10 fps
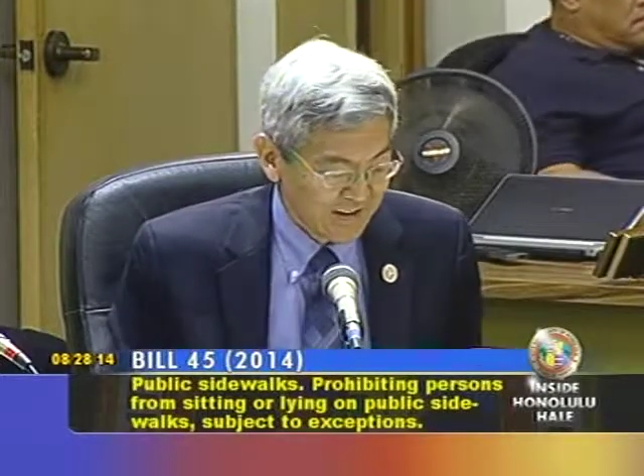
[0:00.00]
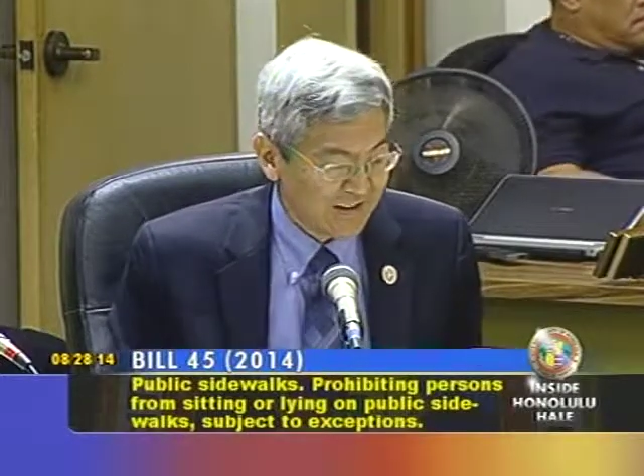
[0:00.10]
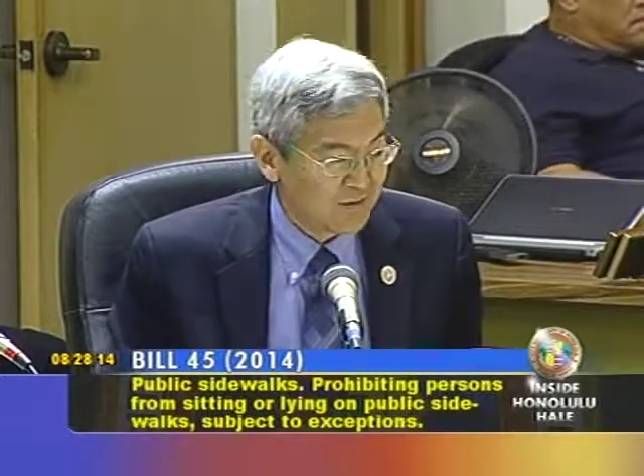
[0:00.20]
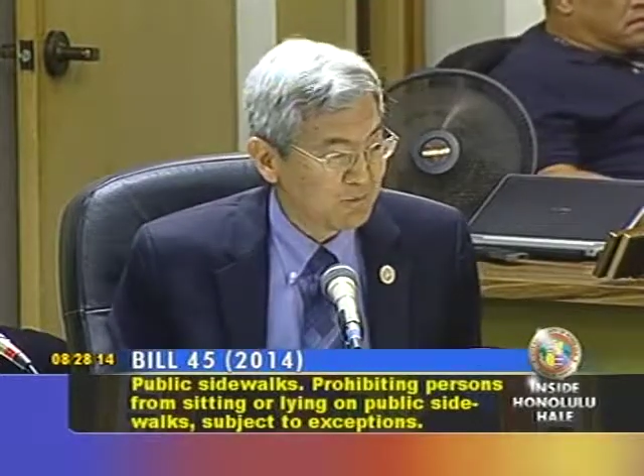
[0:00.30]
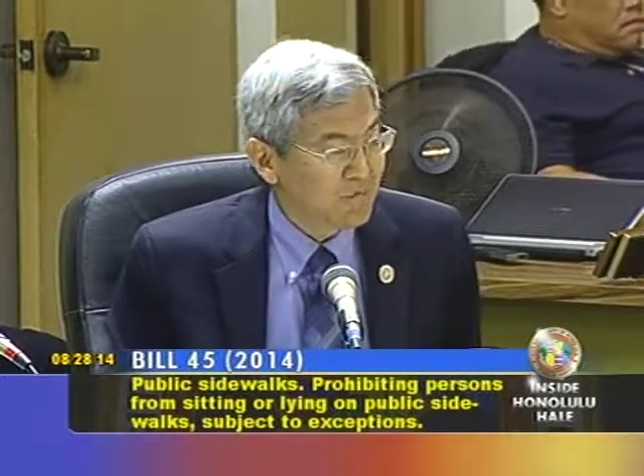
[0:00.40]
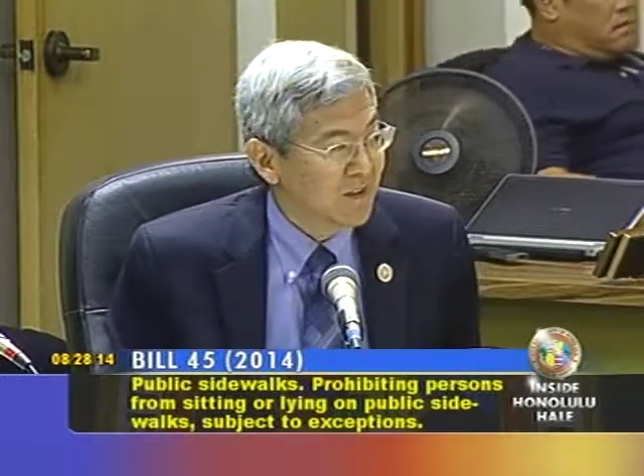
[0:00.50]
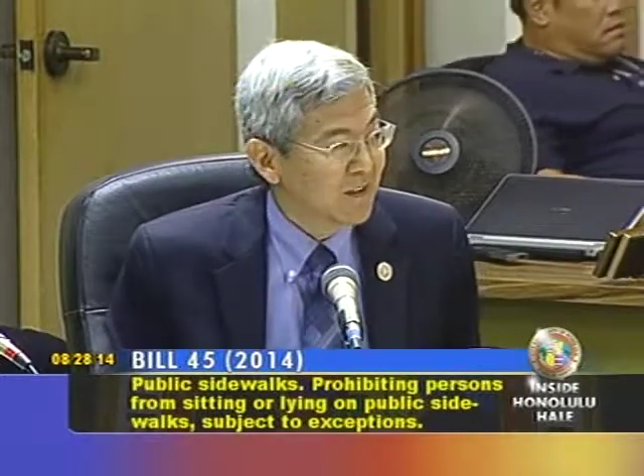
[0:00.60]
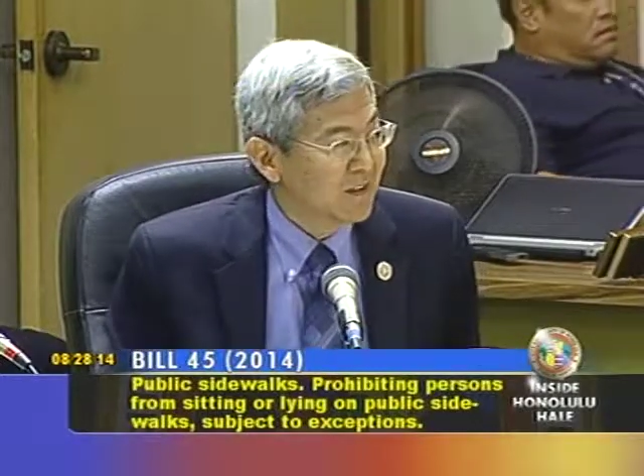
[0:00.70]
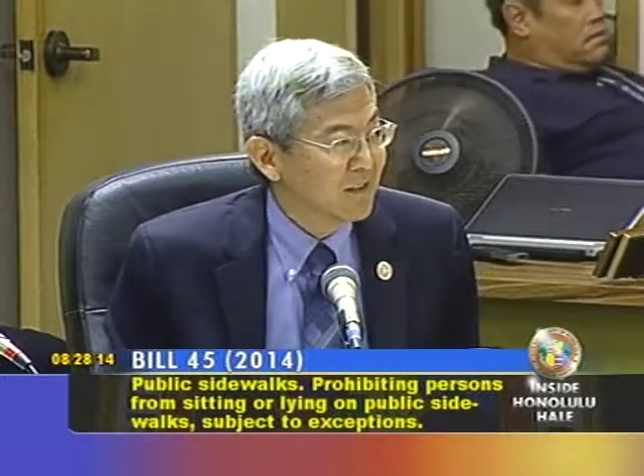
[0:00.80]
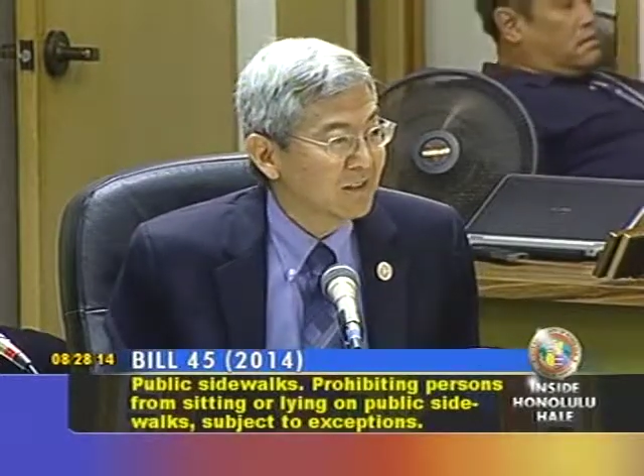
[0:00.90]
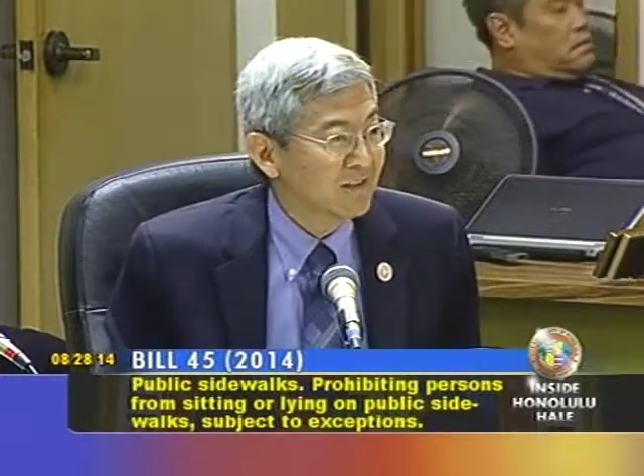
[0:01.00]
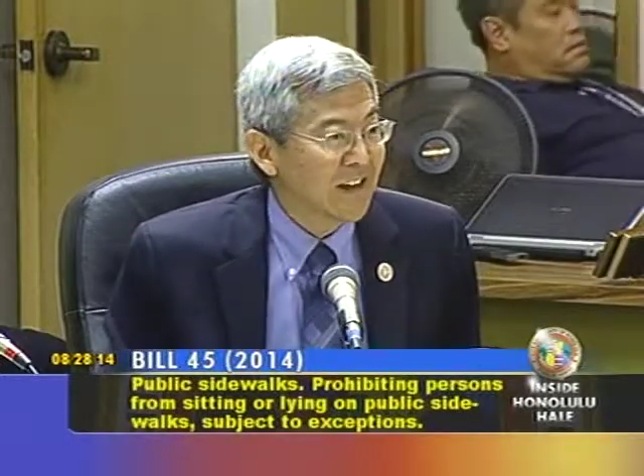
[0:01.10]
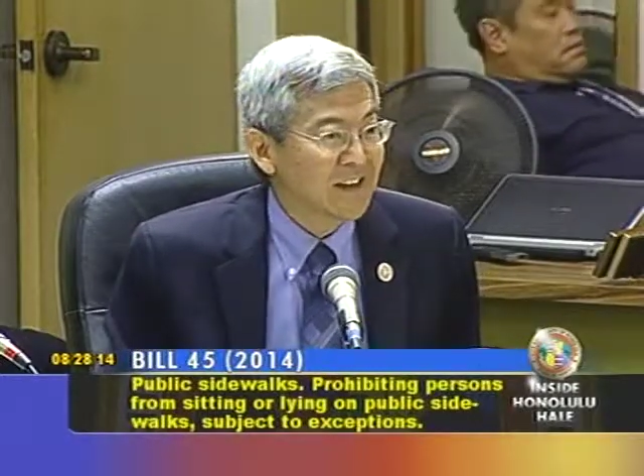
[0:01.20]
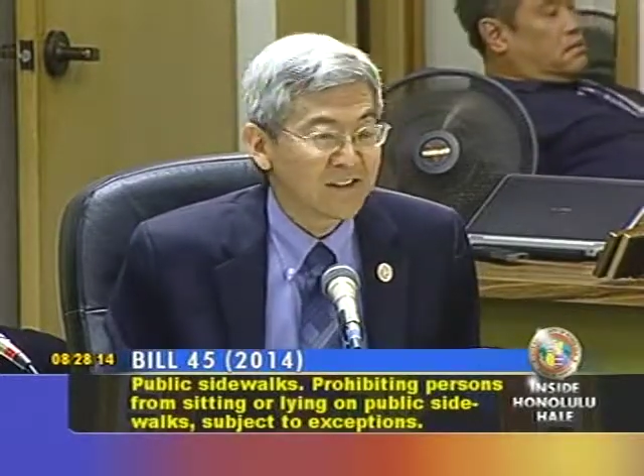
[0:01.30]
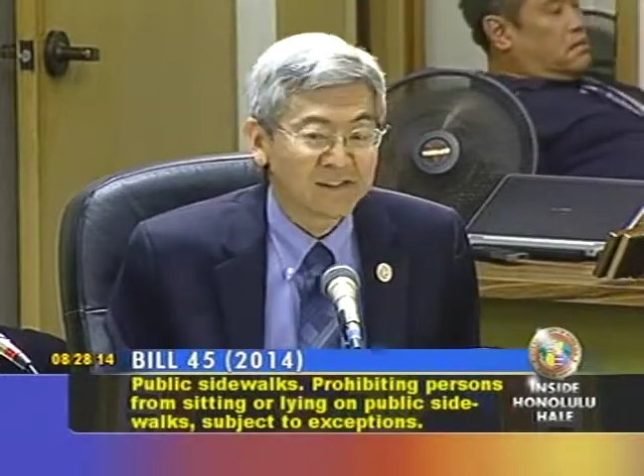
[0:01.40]
um,
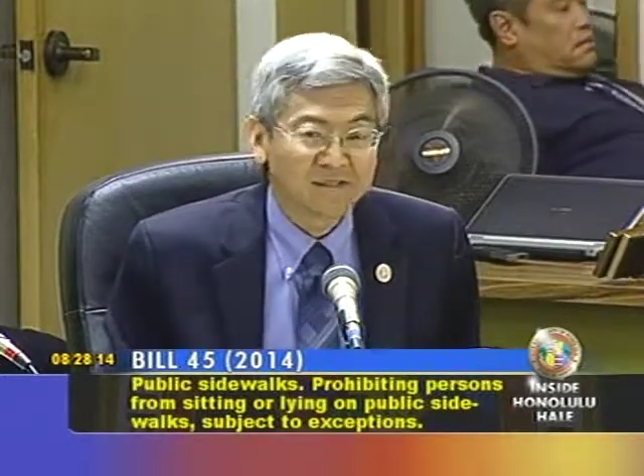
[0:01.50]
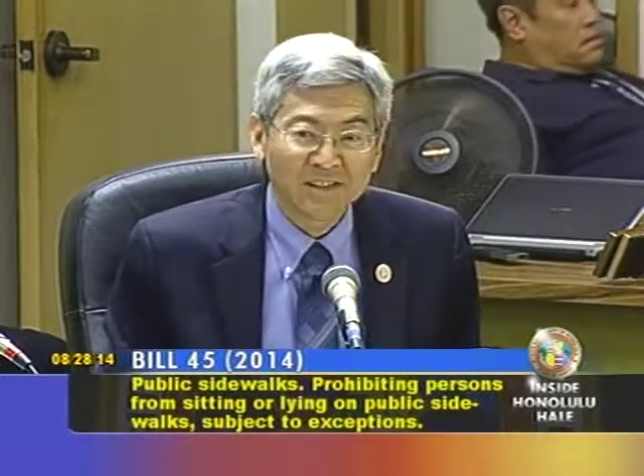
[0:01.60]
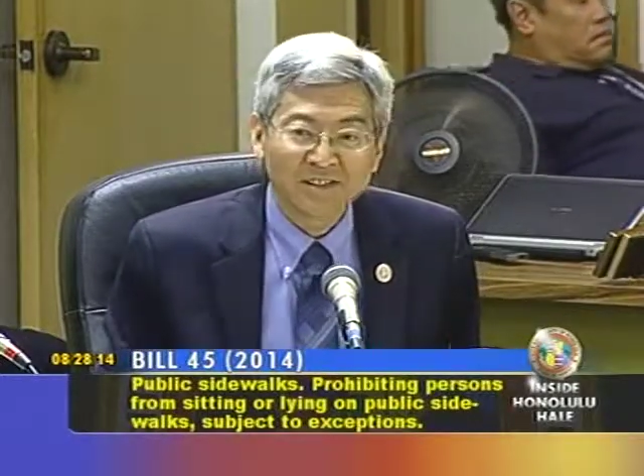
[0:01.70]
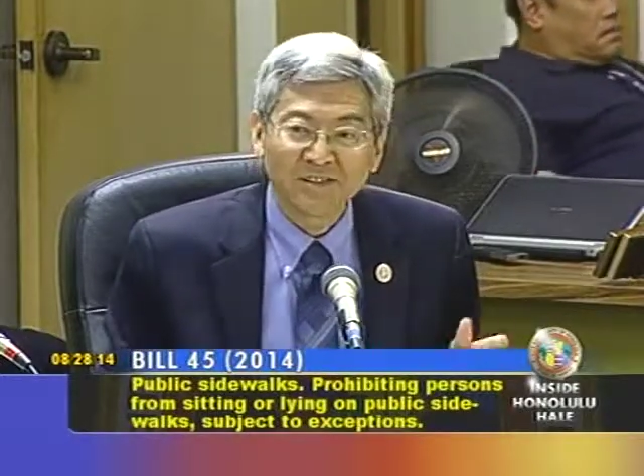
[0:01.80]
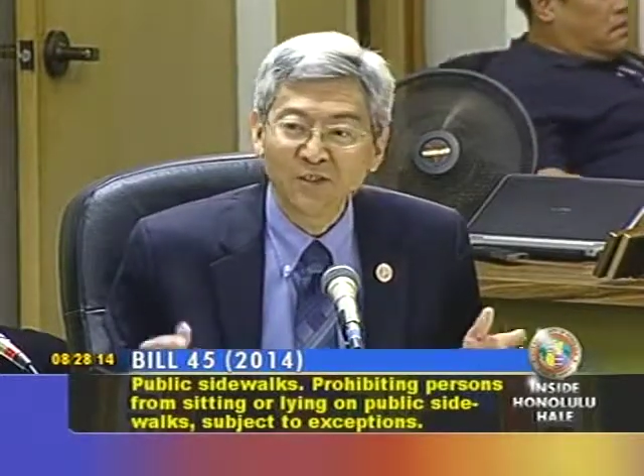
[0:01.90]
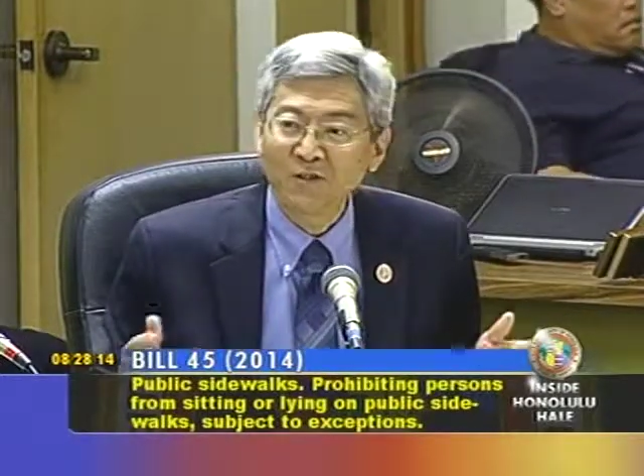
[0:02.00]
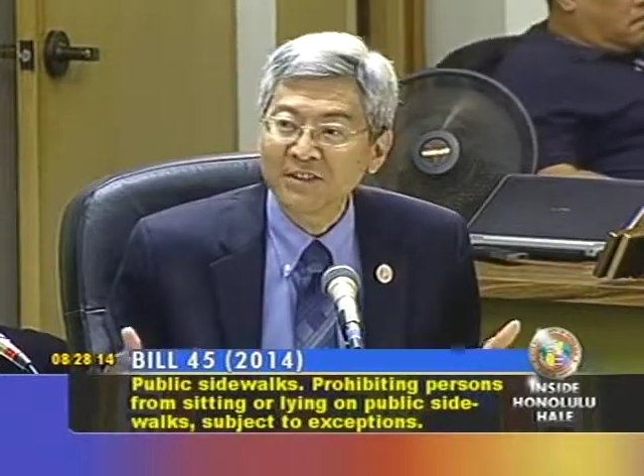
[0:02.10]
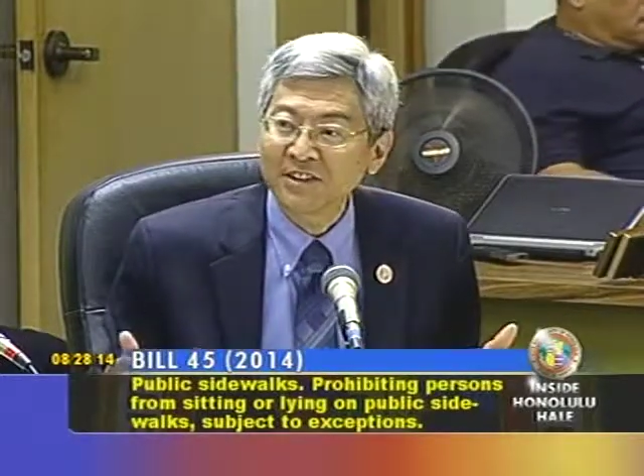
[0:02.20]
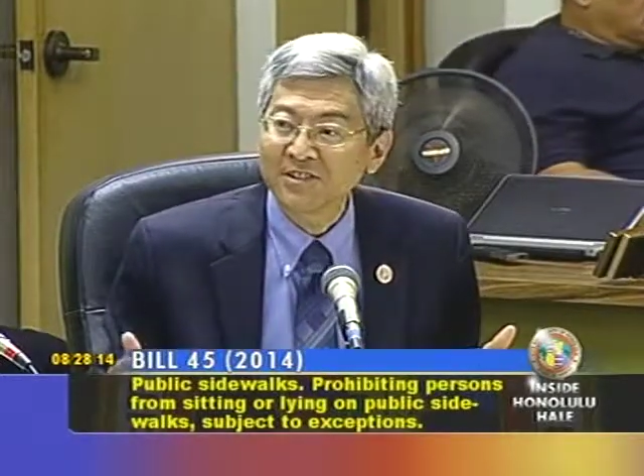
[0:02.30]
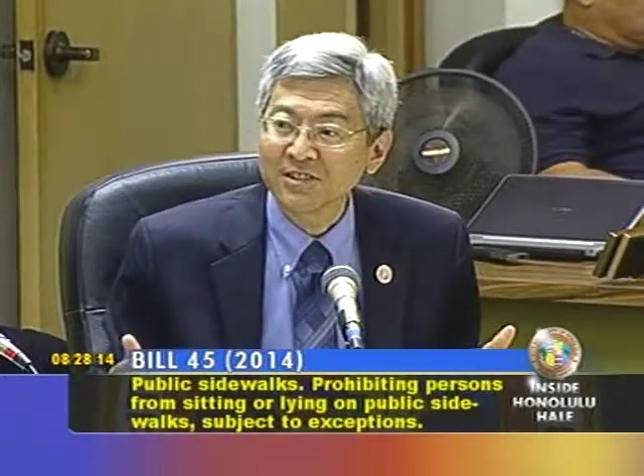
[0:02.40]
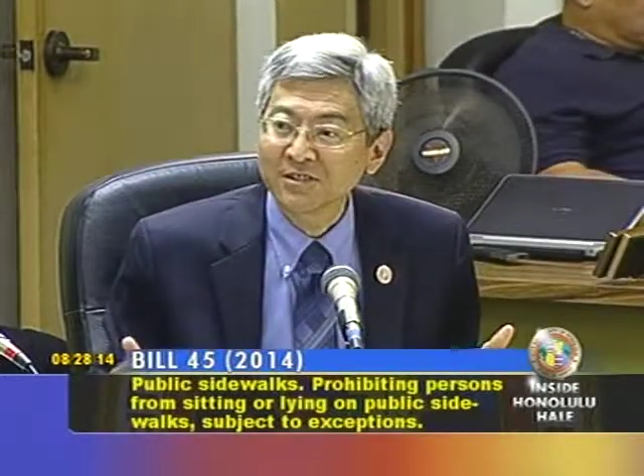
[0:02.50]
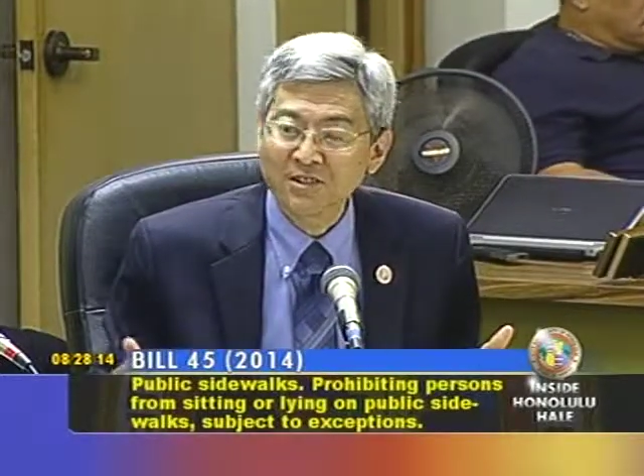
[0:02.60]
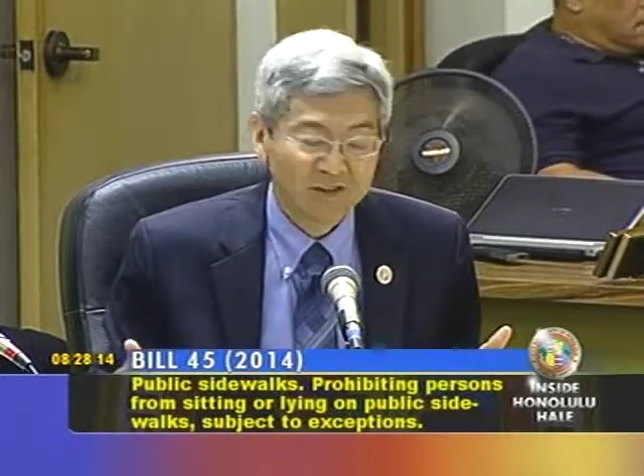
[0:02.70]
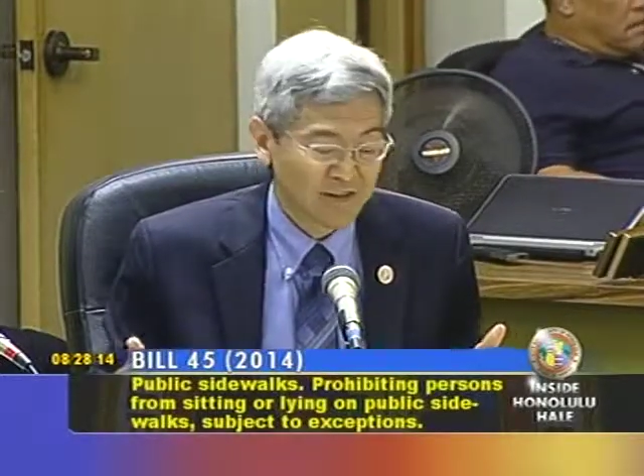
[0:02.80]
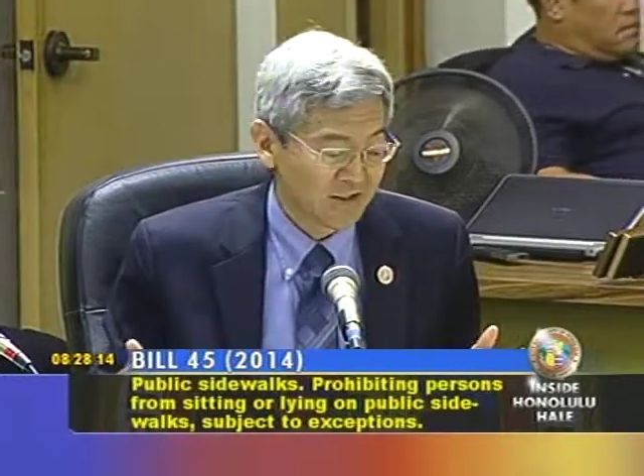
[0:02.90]
like it's an overnight
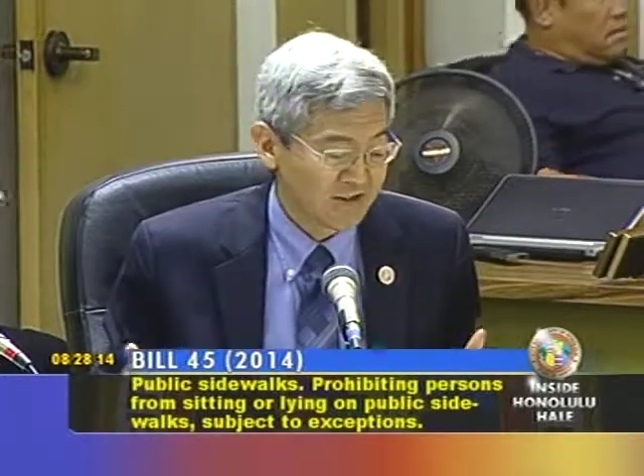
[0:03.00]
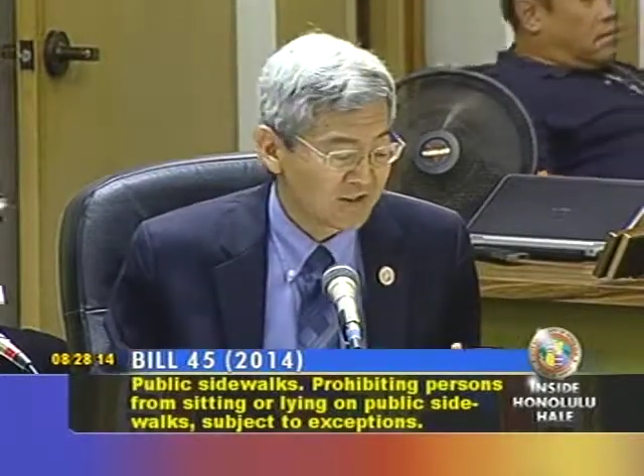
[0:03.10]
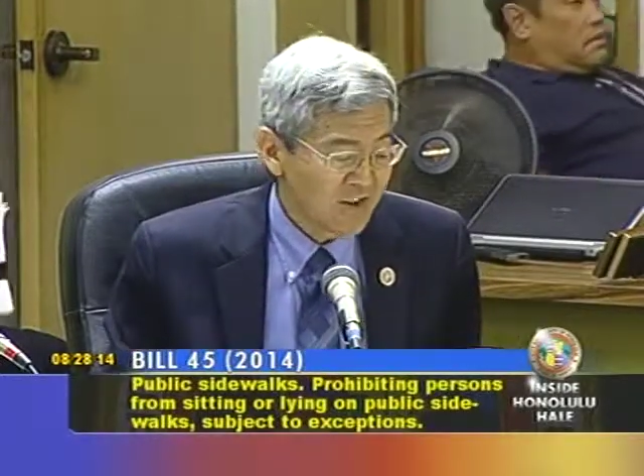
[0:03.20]
solution, and it's